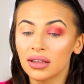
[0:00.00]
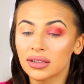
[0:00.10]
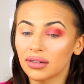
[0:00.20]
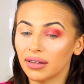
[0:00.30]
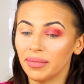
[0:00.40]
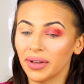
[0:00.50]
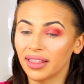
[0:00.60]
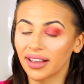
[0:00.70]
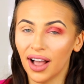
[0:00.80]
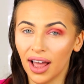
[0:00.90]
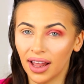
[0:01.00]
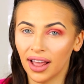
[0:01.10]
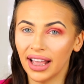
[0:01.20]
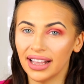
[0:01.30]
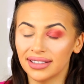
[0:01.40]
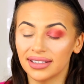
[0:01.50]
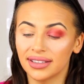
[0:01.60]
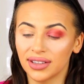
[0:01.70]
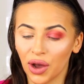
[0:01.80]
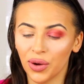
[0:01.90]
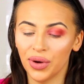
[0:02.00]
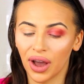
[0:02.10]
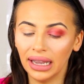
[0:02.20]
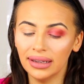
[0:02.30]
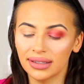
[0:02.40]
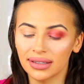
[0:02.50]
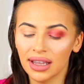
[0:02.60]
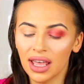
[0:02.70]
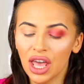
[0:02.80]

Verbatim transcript: Sorry, but the colour is so nice.